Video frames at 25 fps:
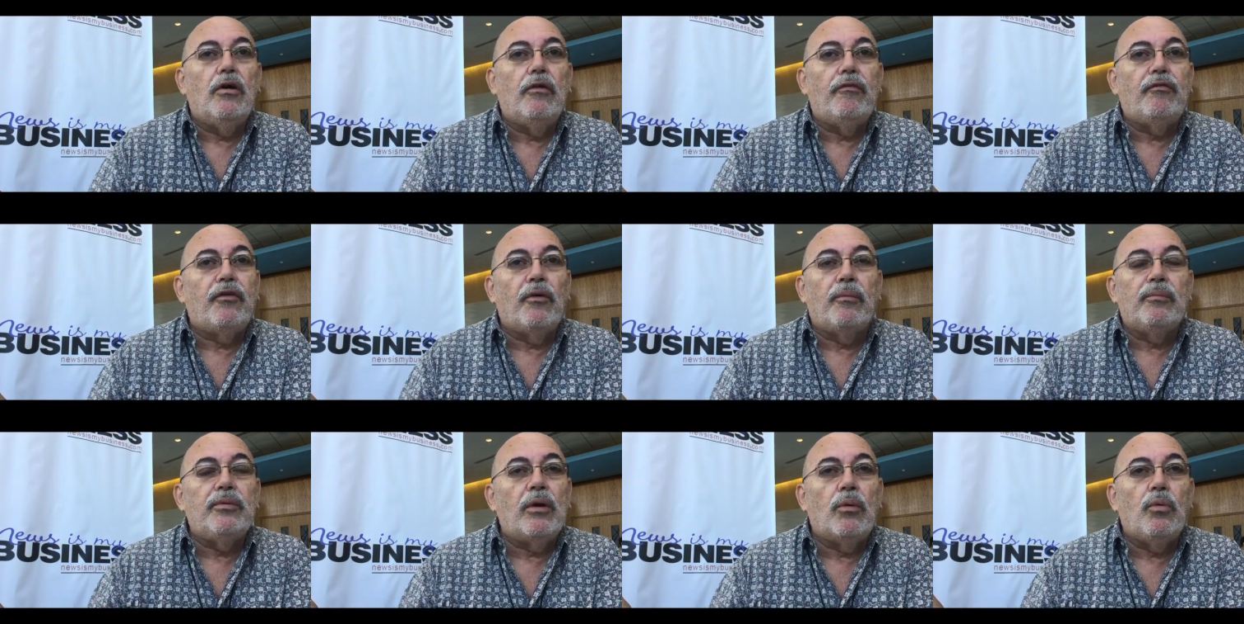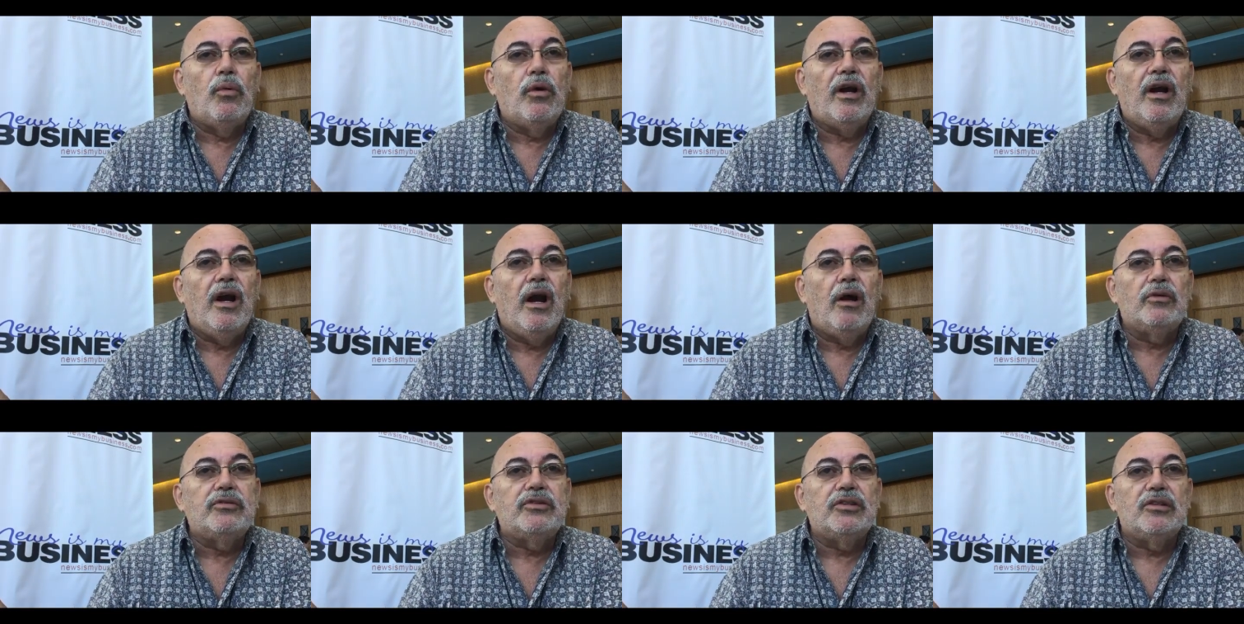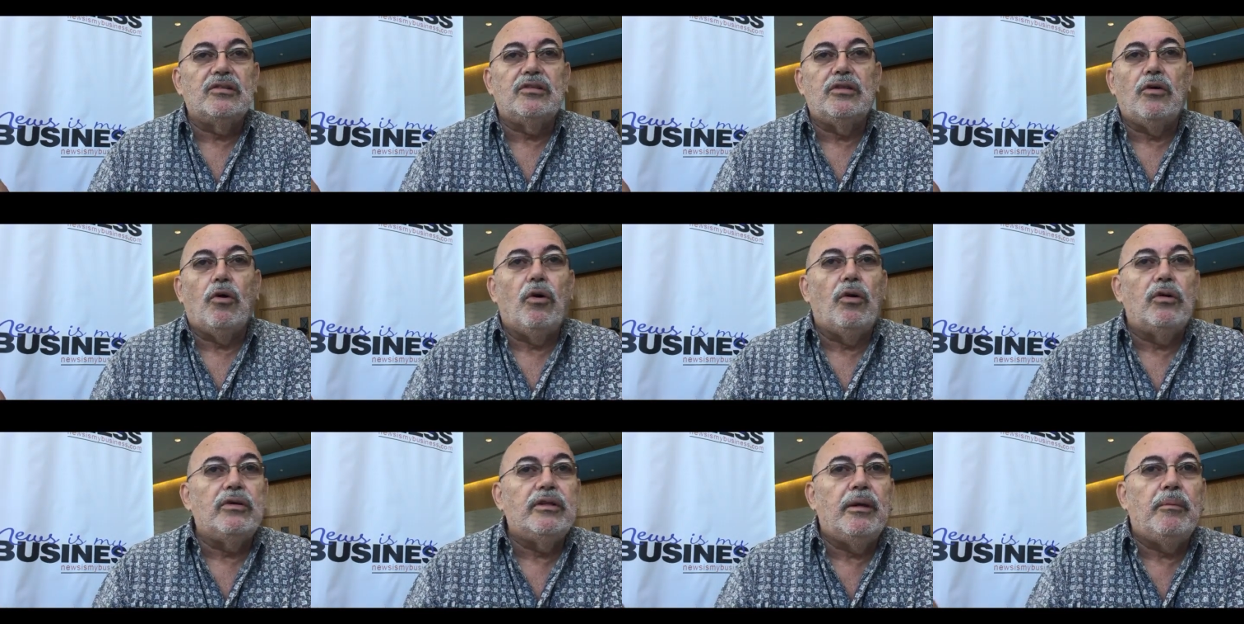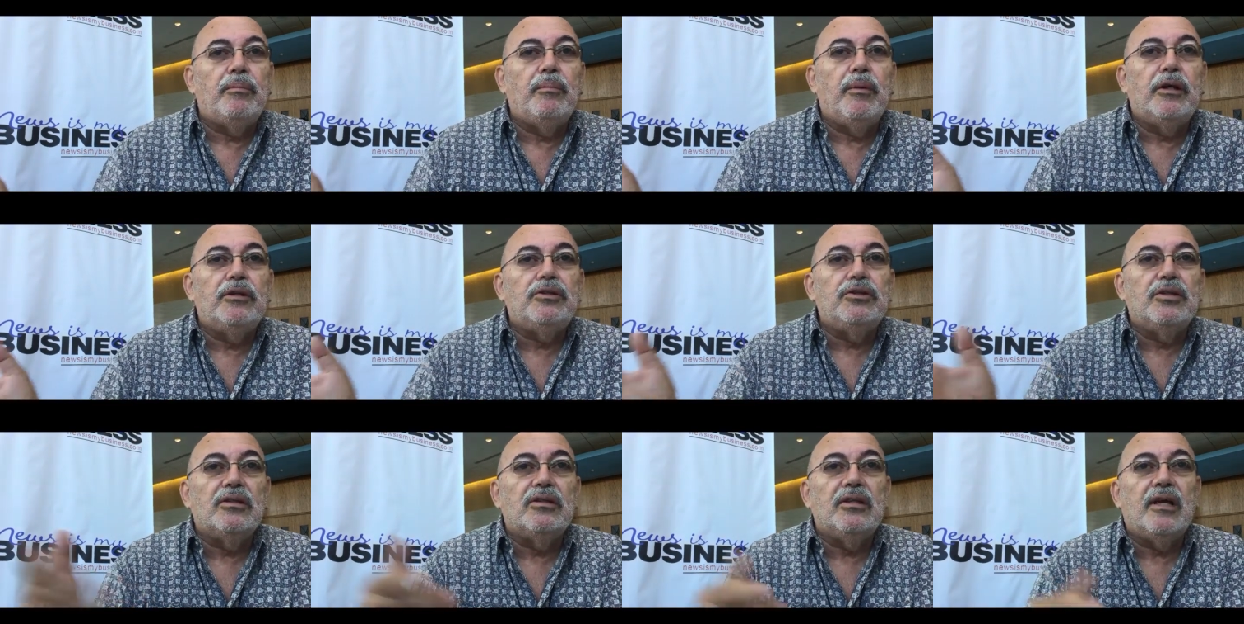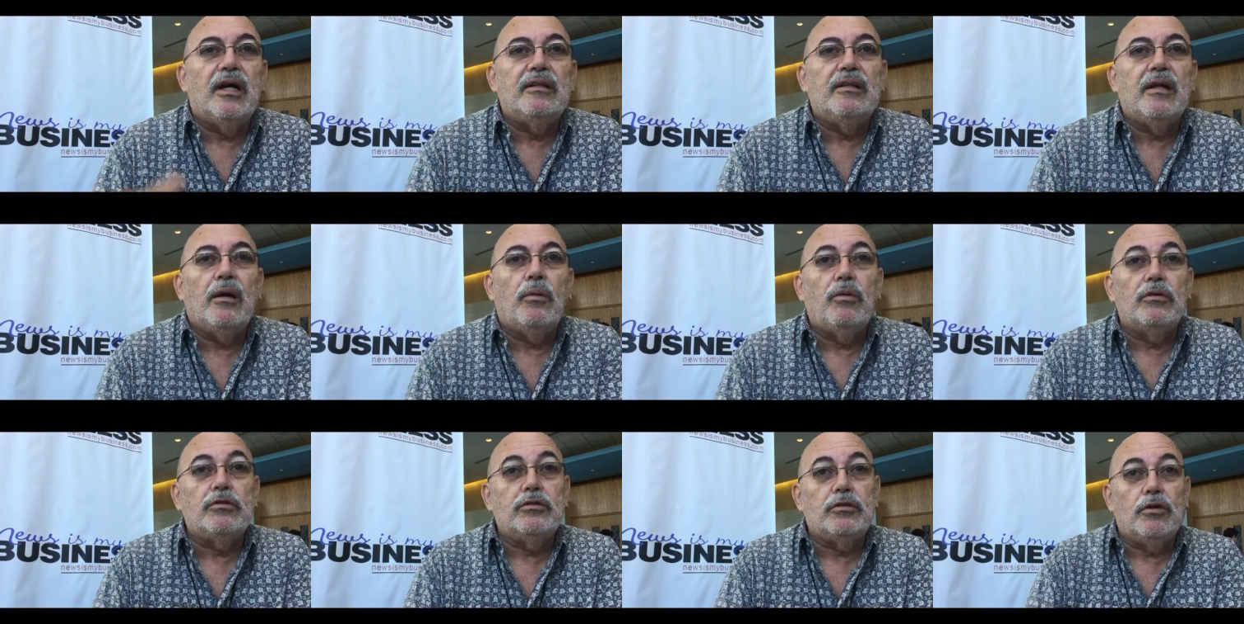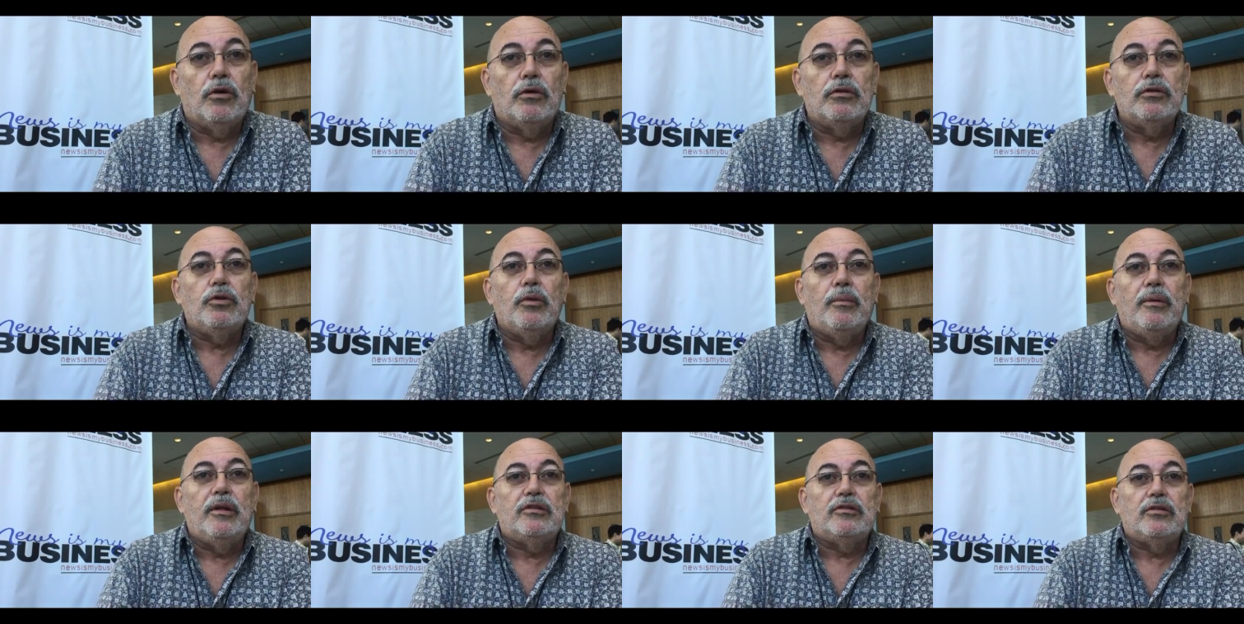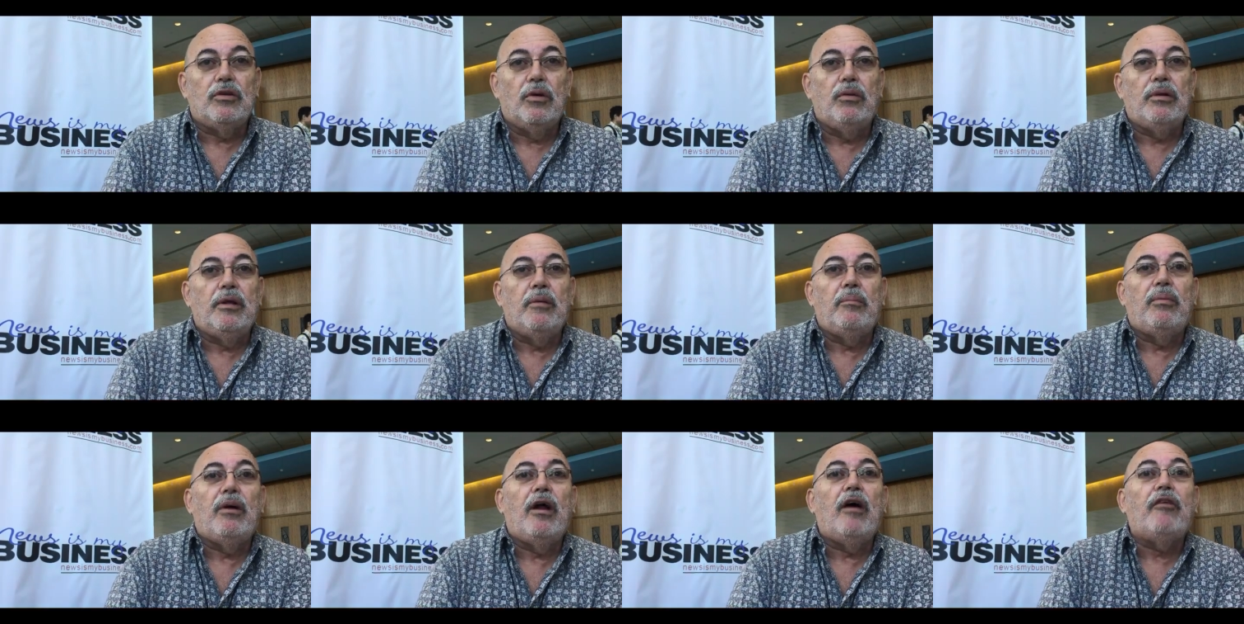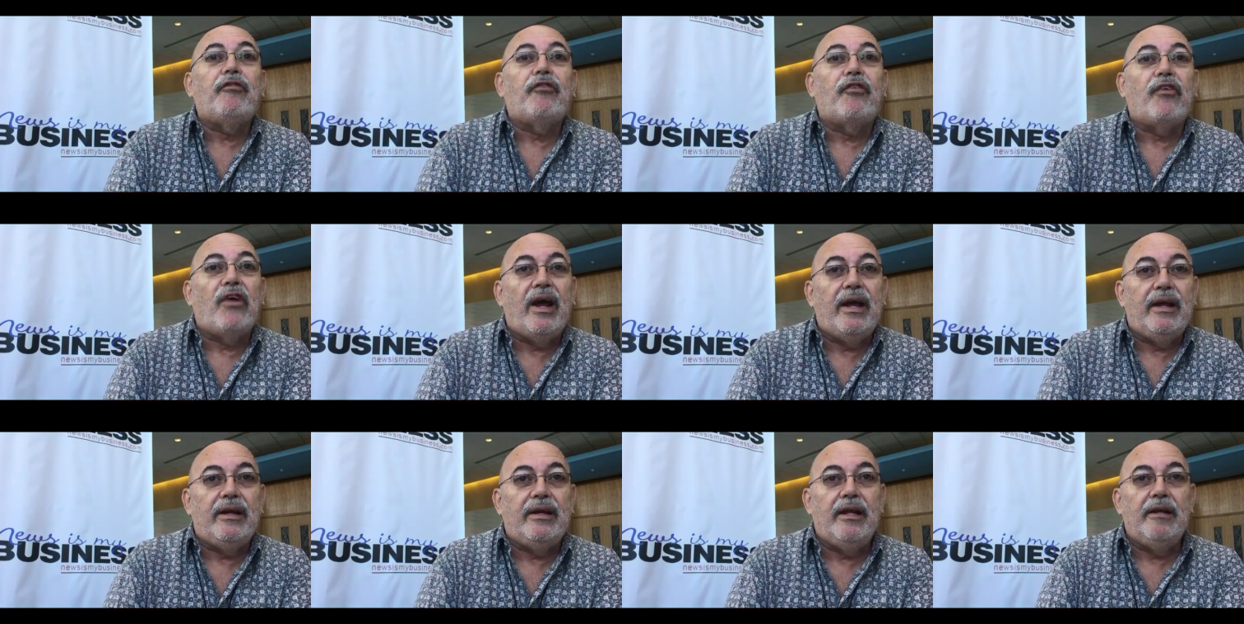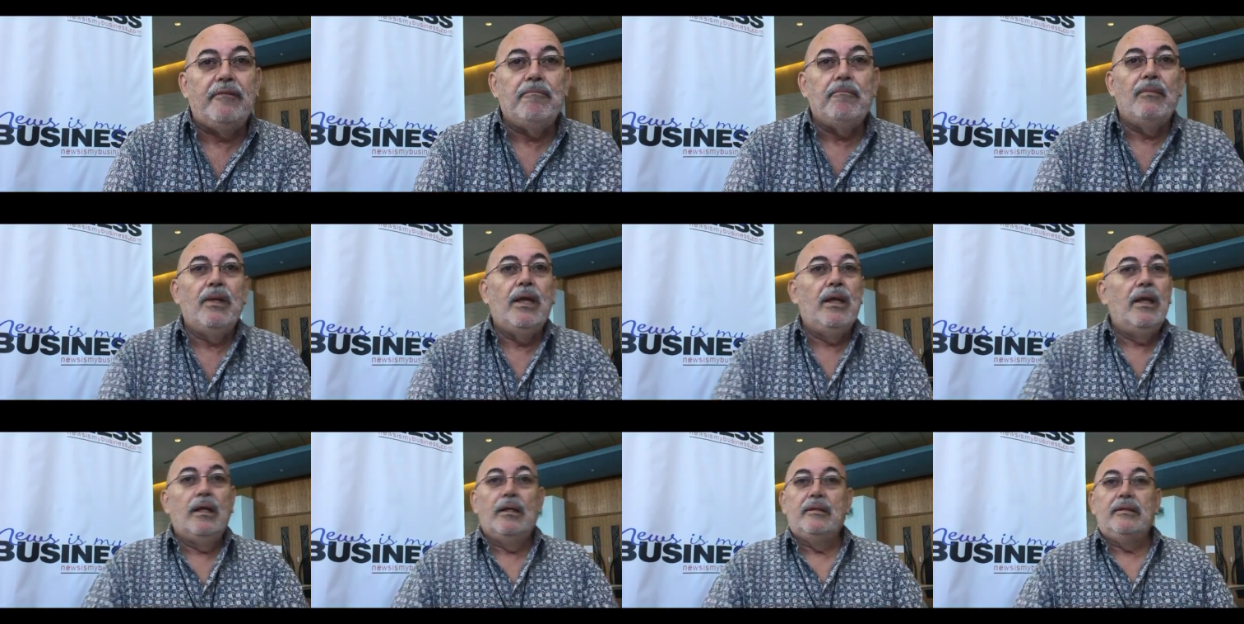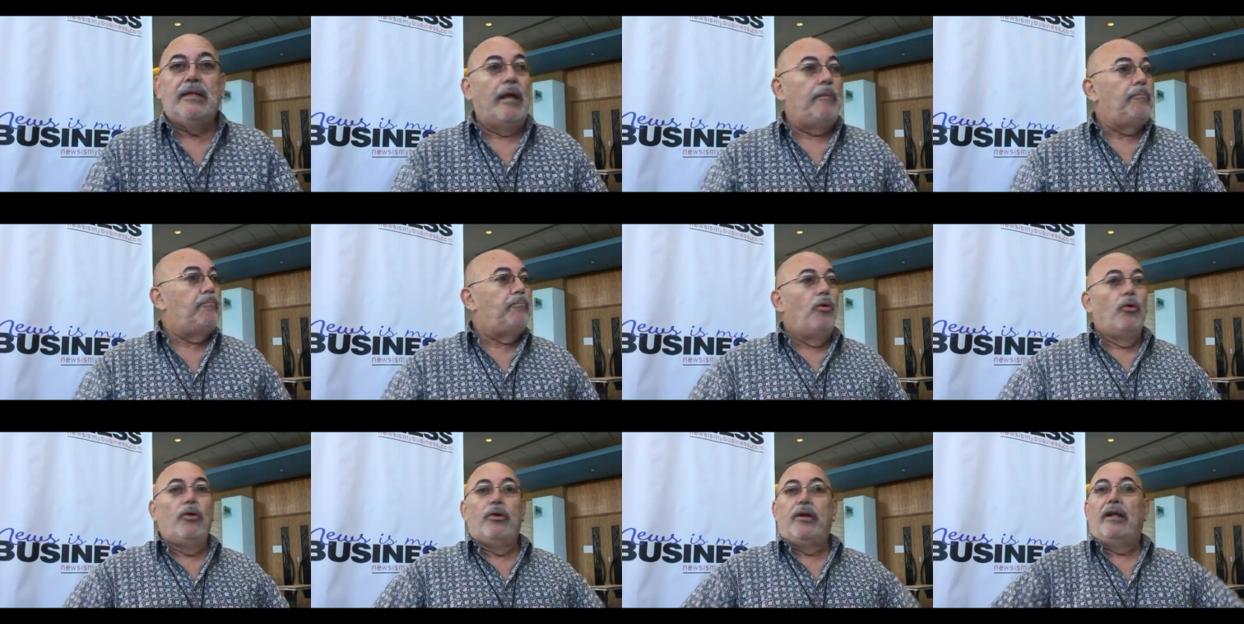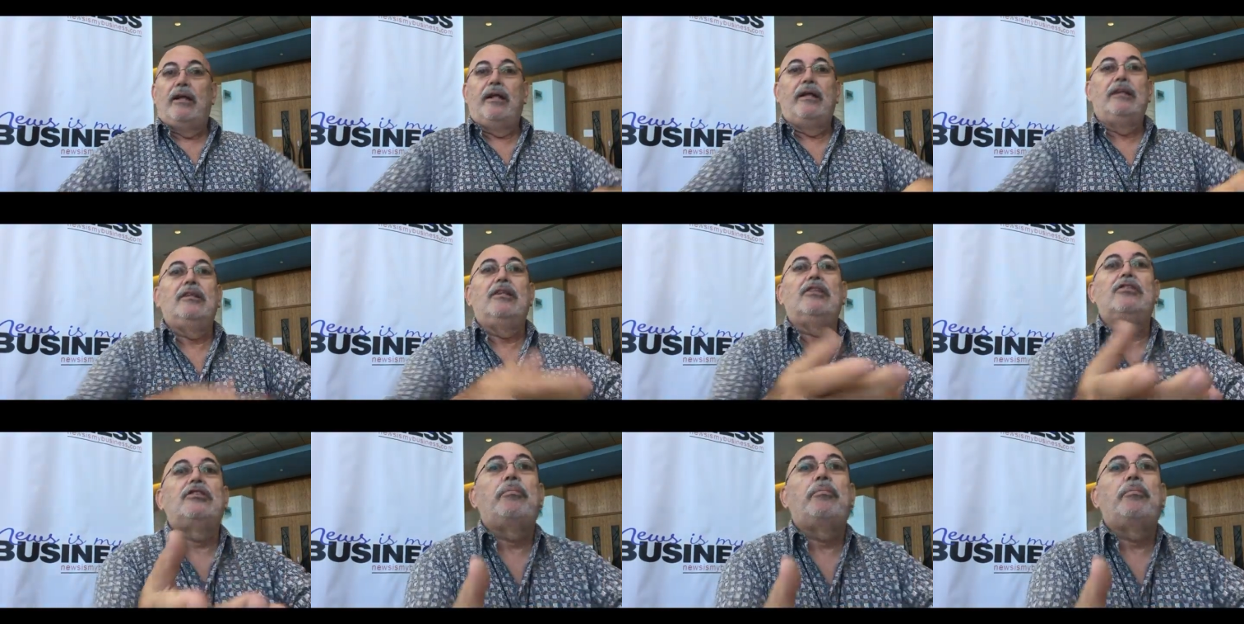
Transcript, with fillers: out from the warehouses all the merchandise that was going to be sold in black friday oh, they put it in wow.